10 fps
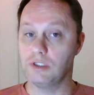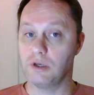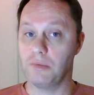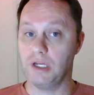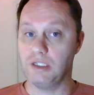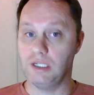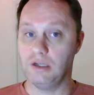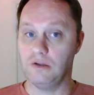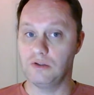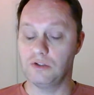some
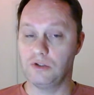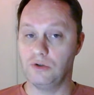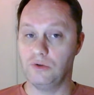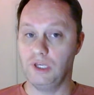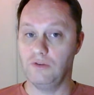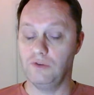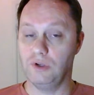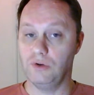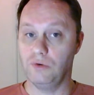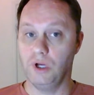ideas to give
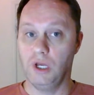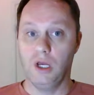you